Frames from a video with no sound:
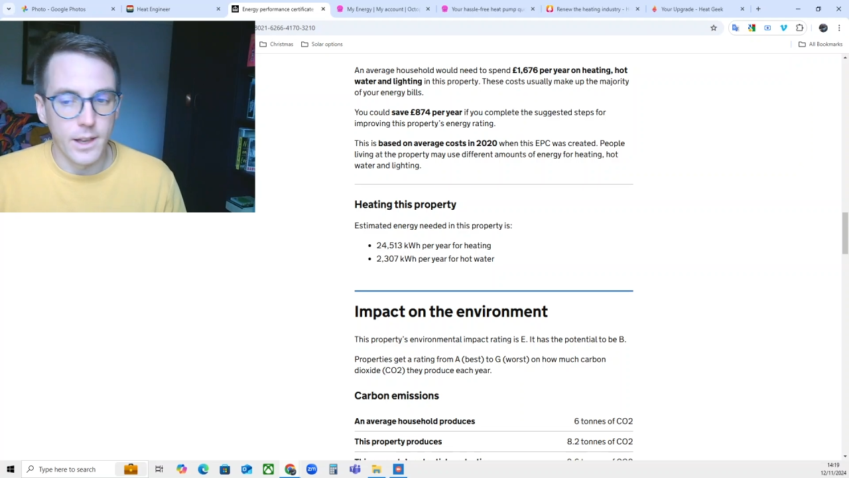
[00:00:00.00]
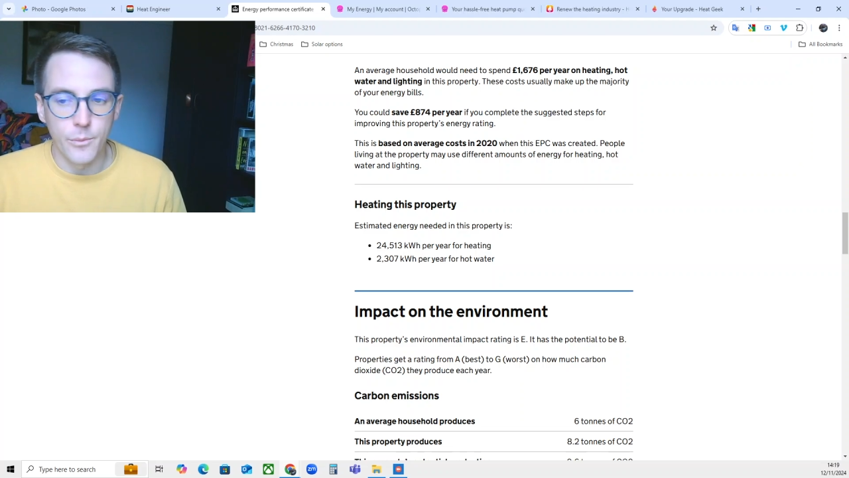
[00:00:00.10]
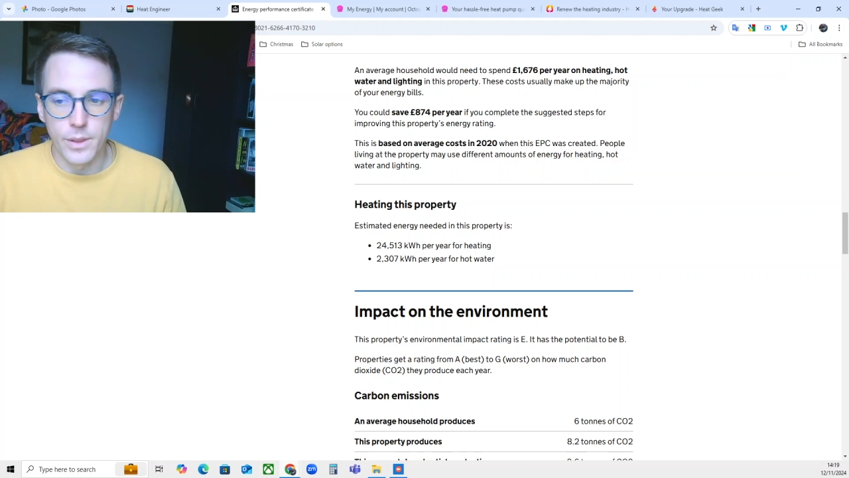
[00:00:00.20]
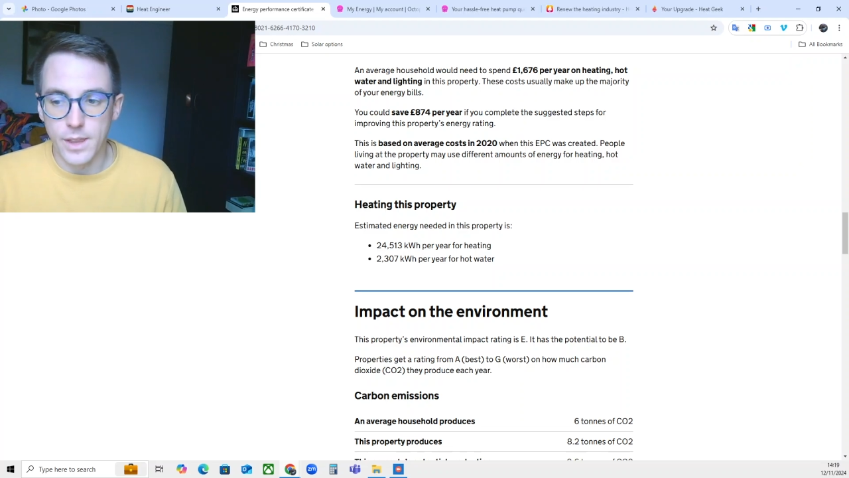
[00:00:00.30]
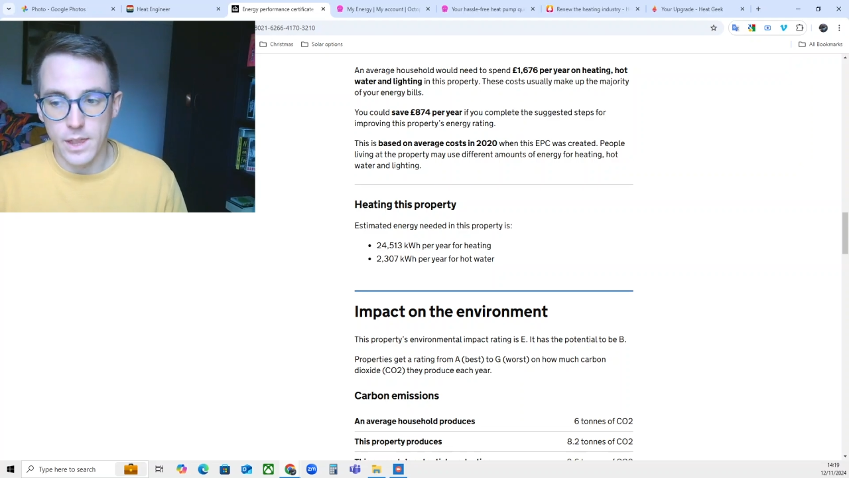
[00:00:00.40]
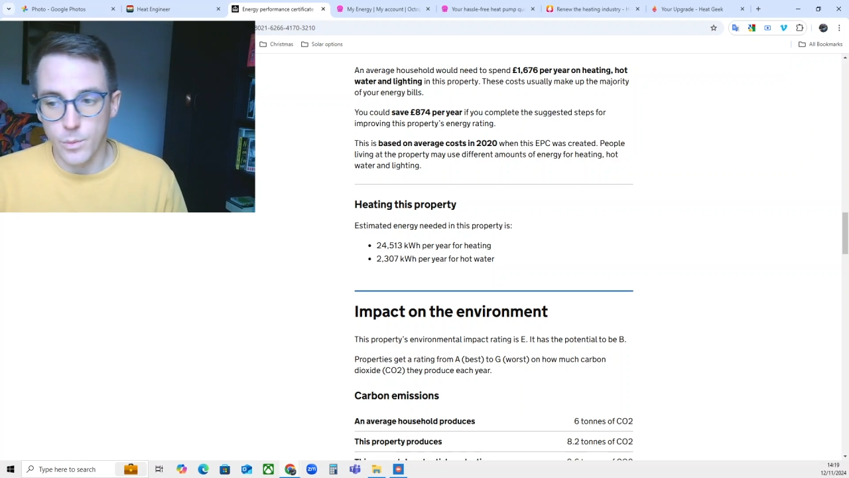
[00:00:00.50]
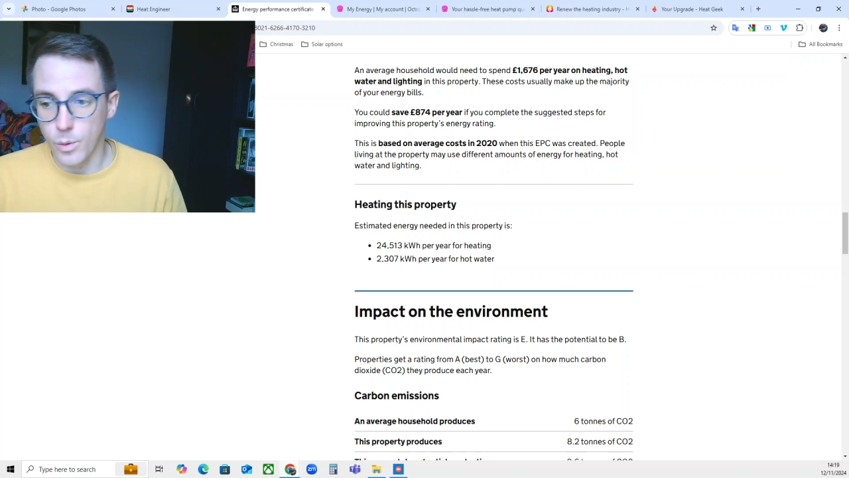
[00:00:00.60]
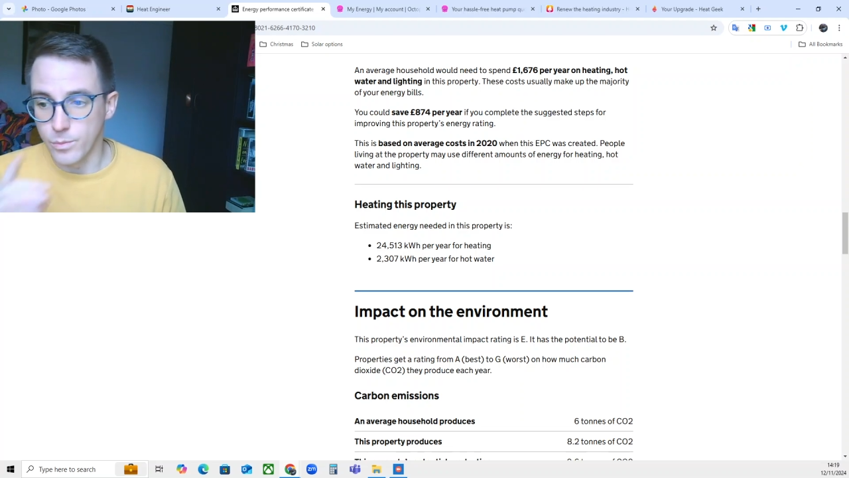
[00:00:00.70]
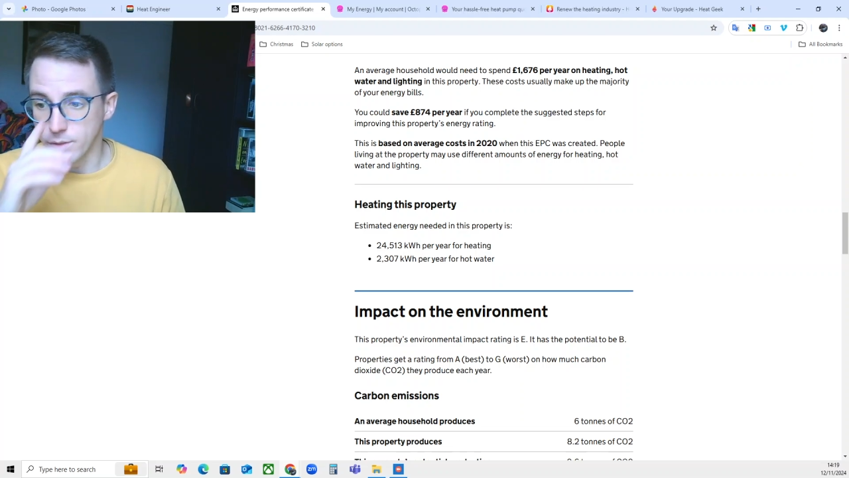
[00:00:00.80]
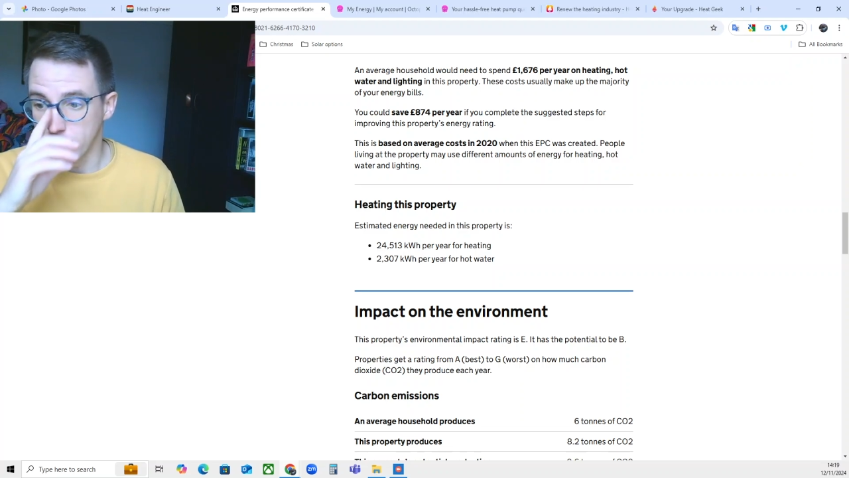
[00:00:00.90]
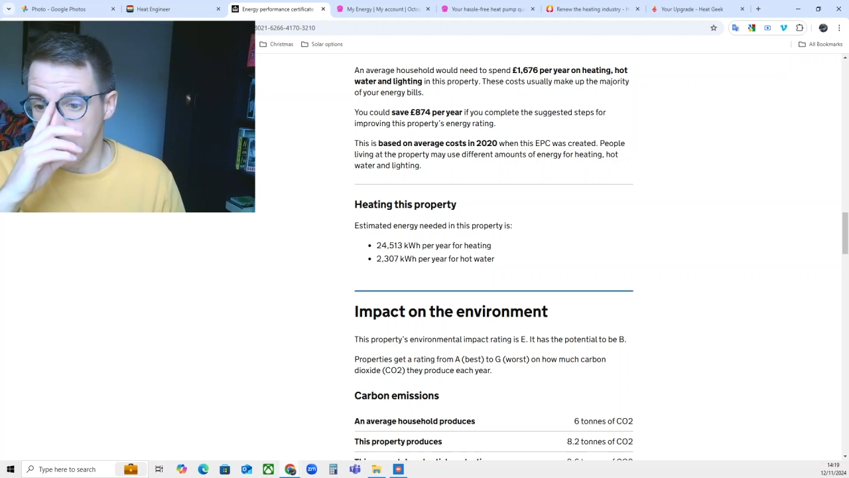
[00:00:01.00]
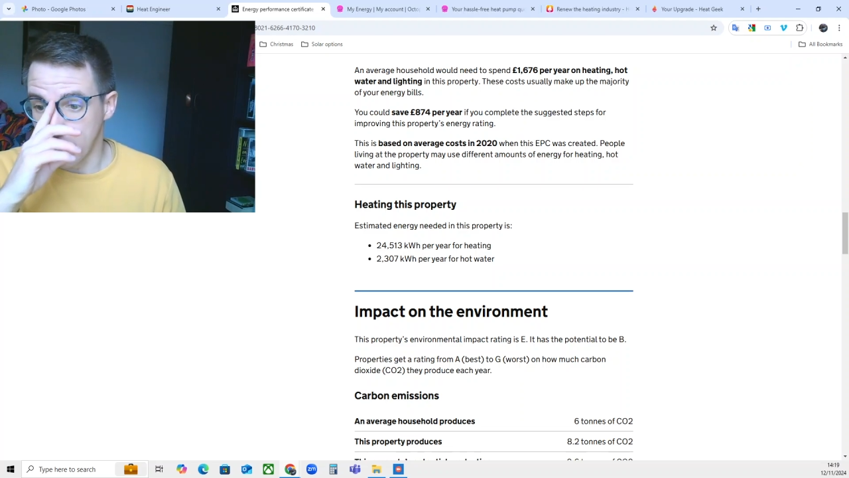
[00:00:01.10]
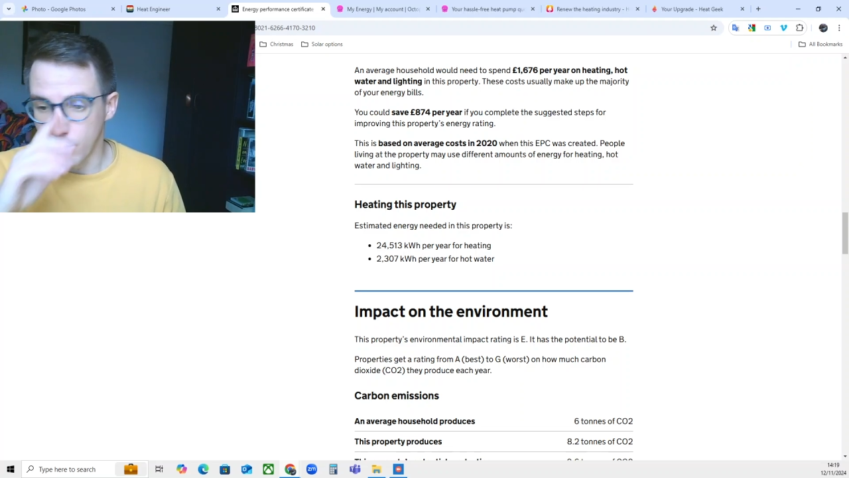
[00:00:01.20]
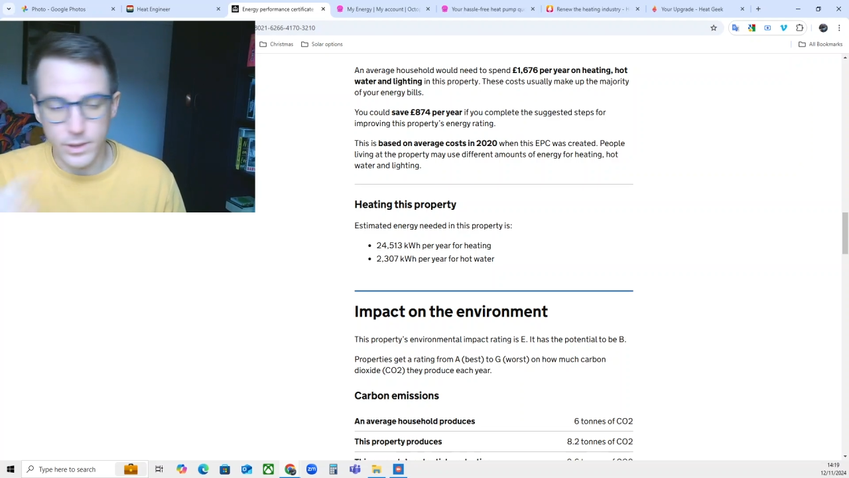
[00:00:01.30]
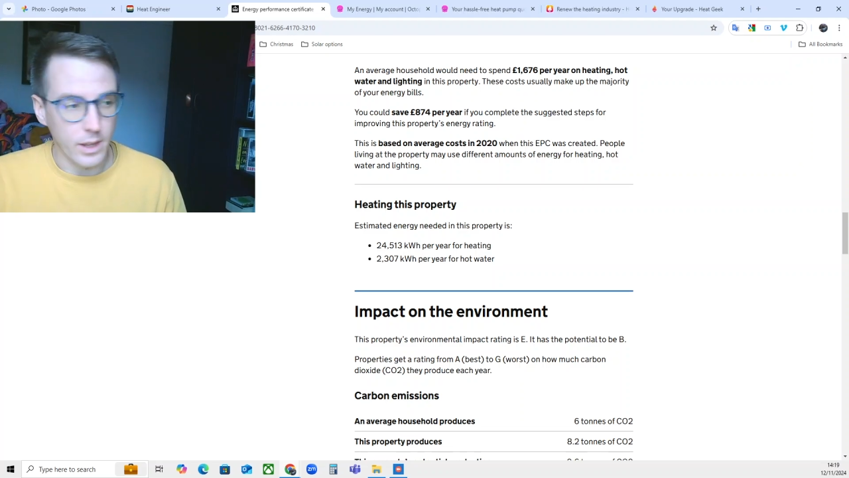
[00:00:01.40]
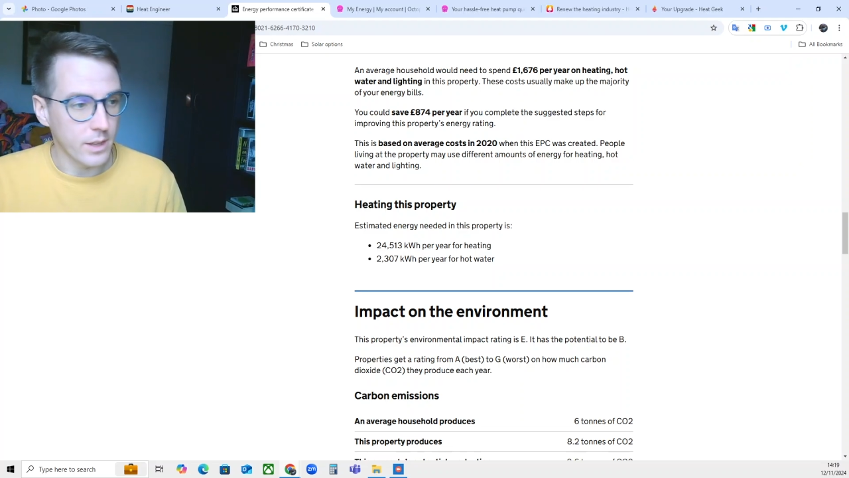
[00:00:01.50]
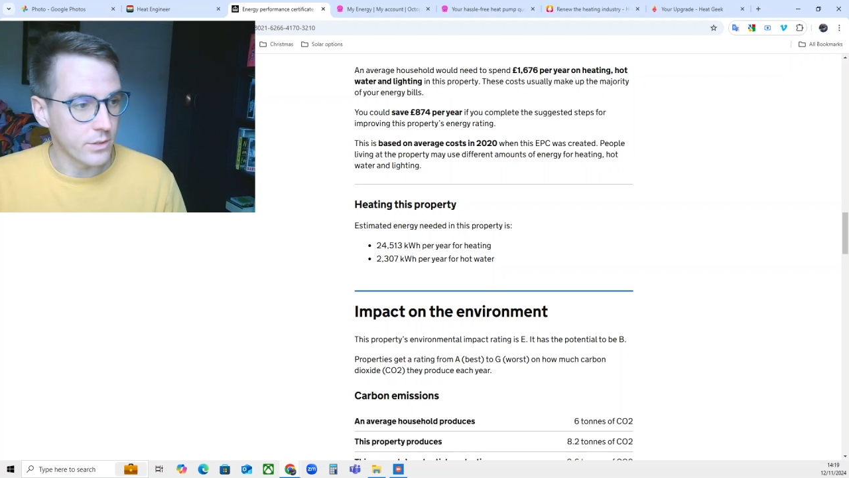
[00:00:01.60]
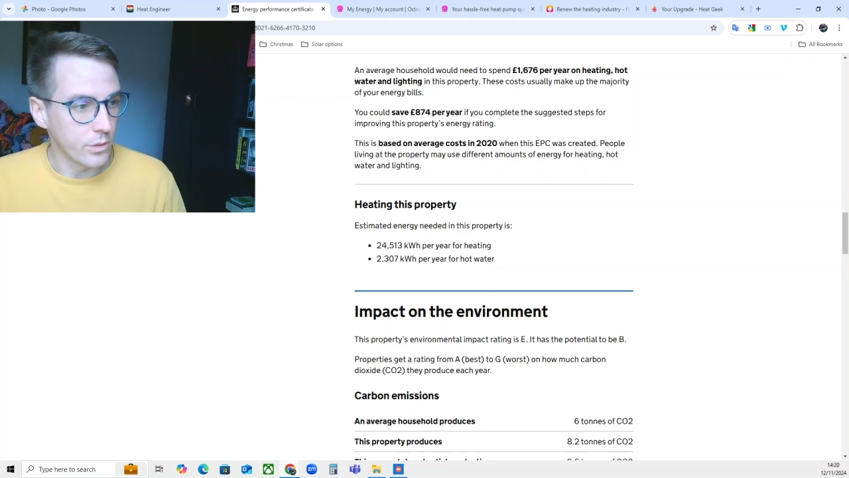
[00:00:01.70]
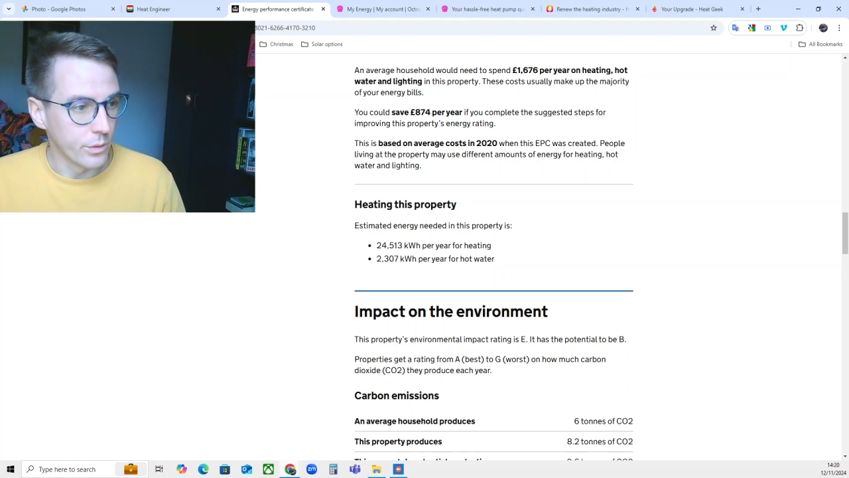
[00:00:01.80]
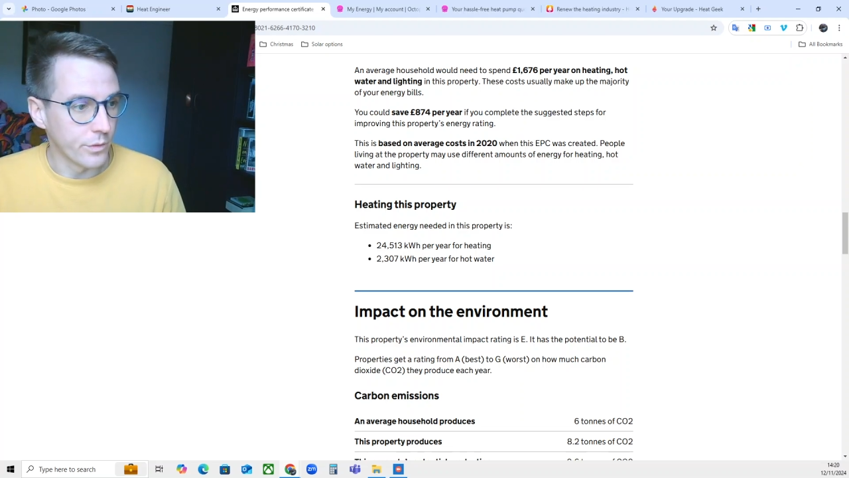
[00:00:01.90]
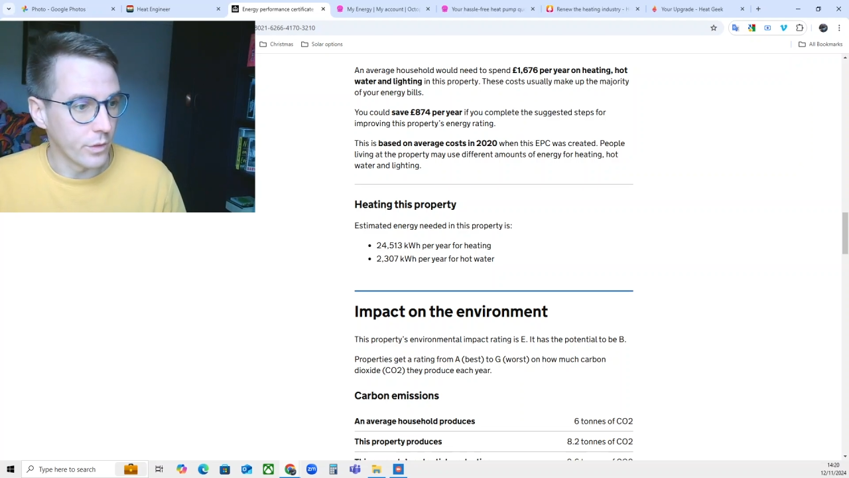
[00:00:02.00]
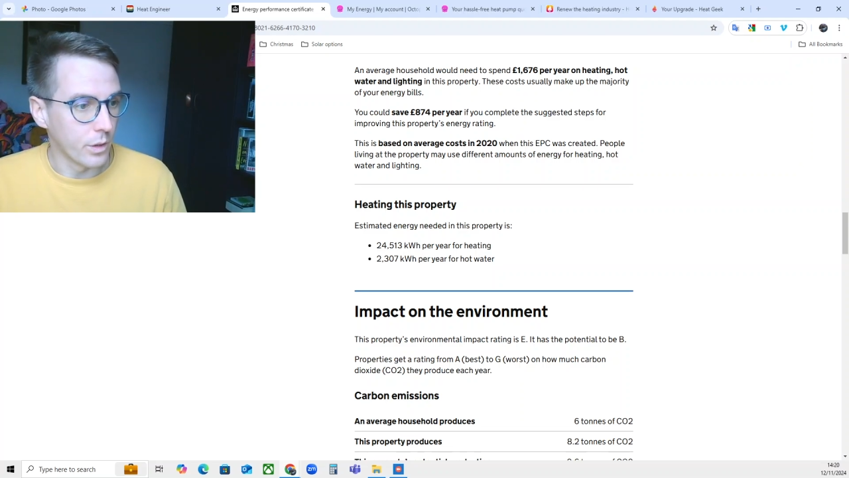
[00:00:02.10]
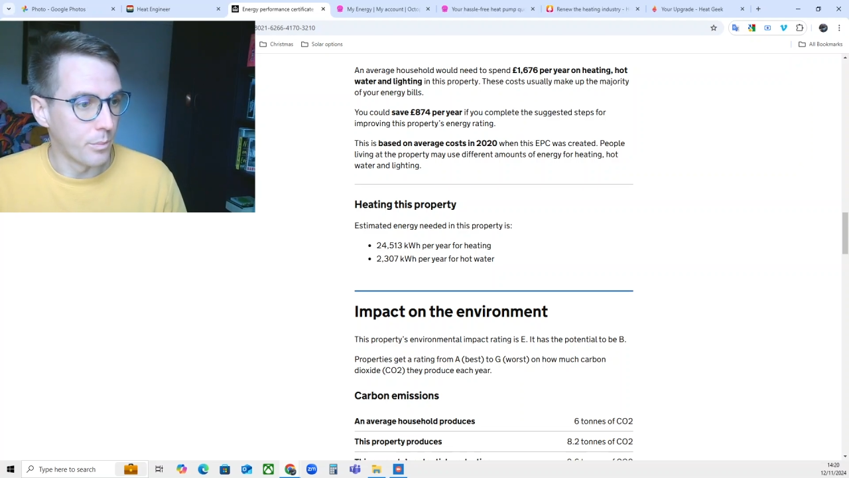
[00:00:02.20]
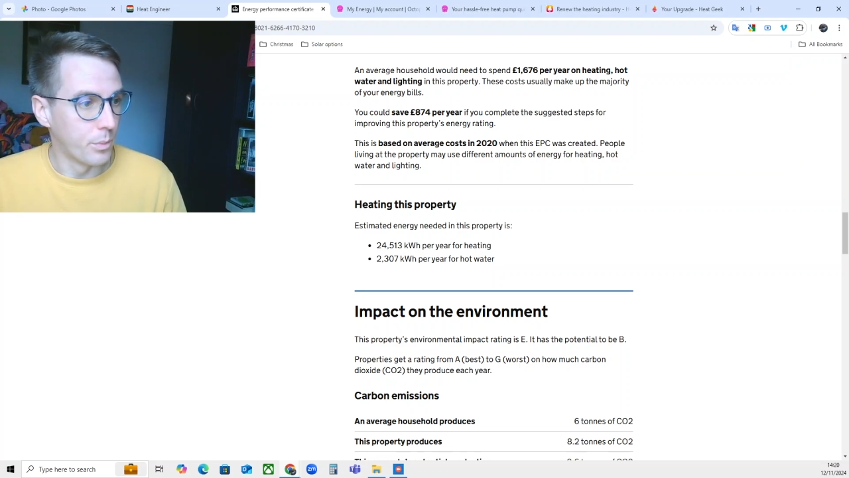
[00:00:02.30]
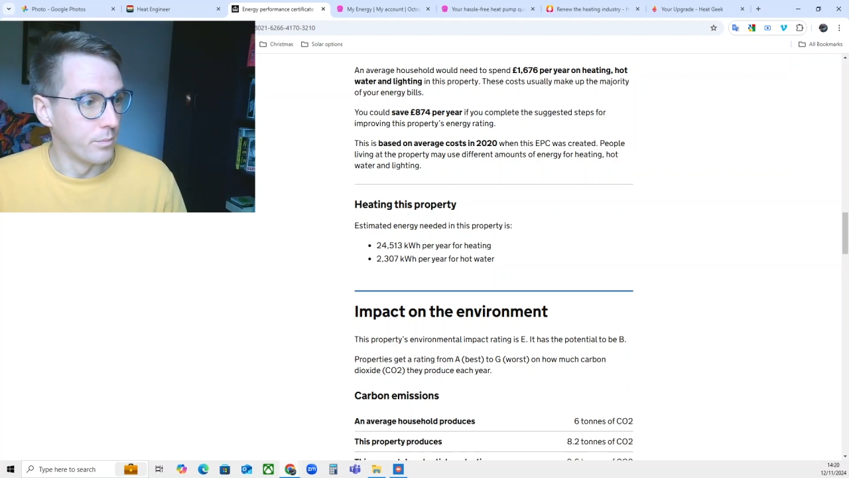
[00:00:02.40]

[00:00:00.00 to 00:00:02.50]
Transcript: when they get the problems coming, or when they get sued for